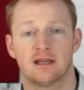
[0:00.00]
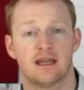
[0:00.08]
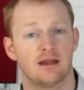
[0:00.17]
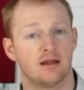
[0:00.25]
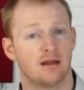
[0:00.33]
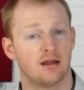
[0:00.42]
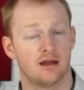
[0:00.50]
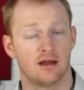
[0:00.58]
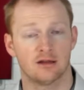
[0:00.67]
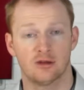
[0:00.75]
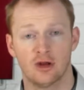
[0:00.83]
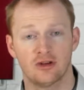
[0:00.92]

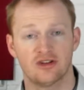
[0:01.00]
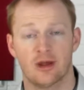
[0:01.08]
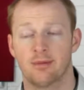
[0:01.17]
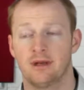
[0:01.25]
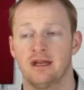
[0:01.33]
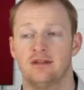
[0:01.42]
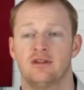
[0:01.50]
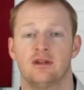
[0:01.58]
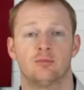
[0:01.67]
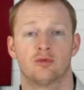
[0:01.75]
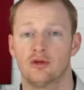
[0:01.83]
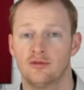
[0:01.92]
to learn Japanese,
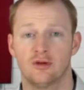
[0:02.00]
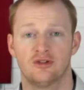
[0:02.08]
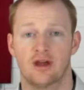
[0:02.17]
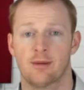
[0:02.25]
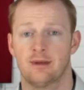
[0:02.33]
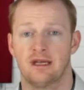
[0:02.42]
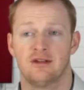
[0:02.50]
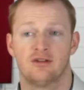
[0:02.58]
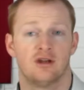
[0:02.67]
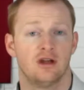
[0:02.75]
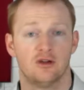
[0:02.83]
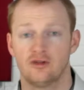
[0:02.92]
improve your
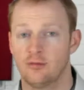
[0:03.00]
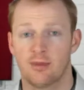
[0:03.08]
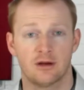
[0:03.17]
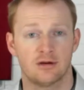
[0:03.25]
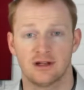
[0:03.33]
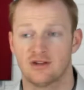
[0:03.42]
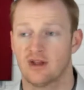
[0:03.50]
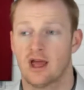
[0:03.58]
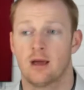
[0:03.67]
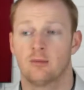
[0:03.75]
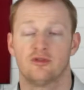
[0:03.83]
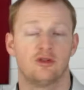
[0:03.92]
Japanese, do better in
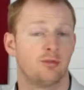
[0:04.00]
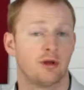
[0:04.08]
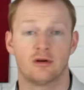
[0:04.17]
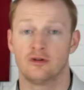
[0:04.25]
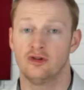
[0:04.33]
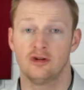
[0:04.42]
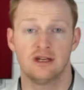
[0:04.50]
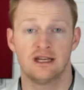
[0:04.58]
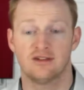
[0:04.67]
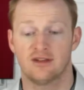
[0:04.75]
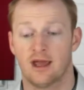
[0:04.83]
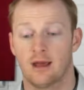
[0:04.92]
exams, do better in uni
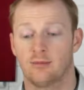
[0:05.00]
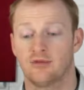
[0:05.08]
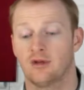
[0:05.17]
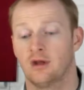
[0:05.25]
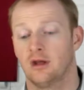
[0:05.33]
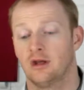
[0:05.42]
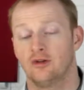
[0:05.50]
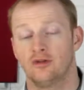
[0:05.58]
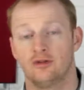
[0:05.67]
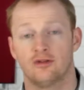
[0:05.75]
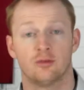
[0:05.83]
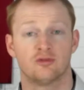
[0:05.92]
exams,
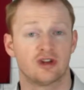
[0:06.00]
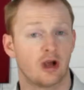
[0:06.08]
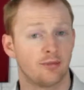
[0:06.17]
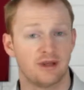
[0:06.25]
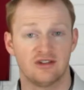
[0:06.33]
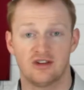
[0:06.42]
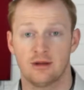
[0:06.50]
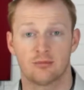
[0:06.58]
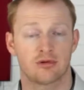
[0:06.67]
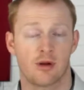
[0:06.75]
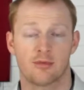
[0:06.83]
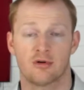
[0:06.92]
do some JLPT
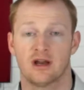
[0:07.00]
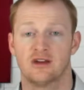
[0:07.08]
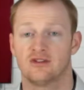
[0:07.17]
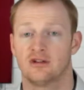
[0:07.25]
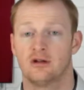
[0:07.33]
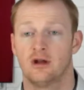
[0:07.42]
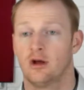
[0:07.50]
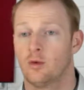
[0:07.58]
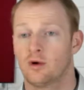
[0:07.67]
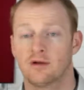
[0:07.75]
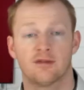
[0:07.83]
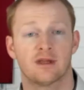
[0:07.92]
preparation,
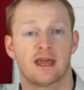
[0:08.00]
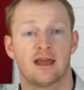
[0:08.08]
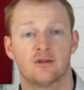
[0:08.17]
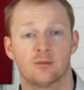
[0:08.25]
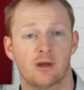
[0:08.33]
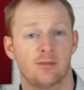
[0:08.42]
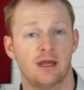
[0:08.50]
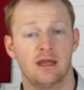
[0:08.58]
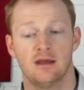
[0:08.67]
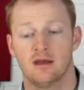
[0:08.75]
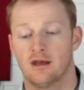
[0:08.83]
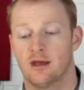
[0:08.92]
whatever the case may
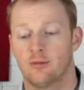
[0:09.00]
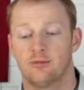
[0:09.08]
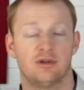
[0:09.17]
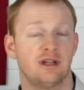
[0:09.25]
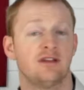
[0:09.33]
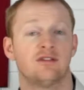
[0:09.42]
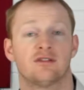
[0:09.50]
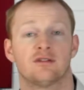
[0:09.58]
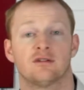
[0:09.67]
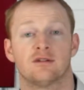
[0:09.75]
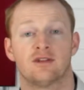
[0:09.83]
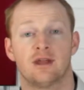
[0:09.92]
be,
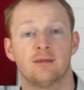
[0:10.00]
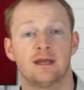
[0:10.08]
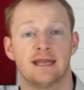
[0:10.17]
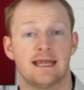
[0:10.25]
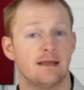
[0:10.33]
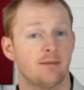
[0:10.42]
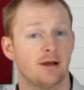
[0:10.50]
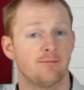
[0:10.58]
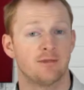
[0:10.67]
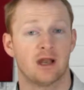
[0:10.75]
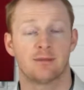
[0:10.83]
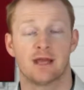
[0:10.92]
please send me an email
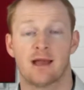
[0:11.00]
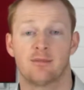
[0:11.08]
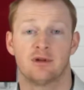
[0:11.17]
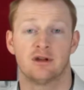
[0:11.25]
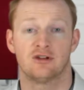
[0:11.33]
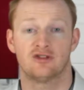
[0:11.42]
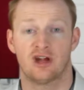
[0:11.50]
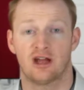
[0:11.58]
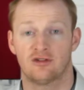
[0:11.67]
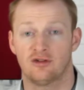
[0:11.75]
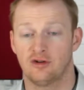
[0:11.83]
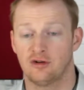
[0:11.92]
and I'd be happy to
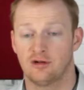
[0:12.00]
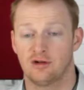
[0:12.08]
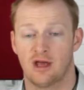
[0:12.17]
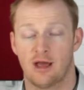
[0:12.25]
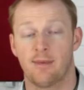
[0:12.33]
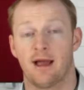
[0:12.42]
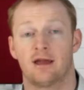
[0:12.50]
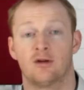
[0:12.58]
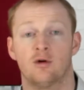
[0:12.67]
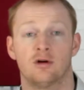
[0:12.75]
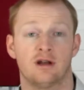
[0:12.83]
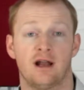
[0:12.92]
chat to you about
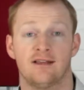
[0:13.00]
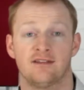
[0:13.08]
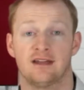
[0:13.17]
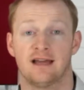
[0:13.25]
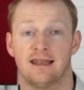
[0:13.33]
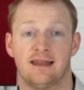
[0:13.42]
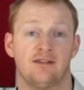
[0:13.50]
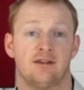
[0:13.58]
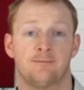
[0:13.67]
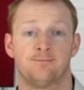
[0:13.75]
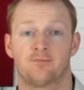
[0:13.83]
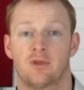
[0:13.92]
organizing a
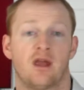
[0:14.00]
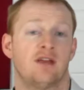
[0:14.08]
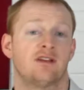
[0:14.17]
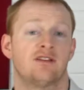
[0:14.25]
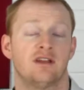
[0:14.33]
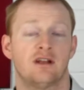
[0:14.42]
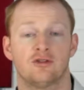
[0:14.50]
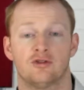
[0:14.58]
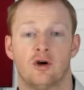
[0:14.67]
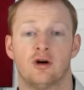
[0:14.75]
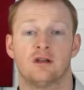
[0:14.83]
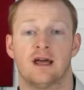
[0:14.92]
lesson. As I said, I
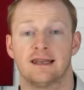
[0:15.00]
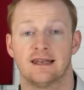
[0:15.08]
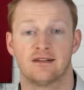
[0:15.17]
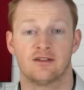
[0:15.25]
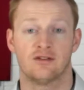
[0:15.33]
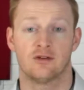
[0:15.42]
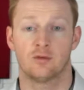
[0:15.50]
do online lessons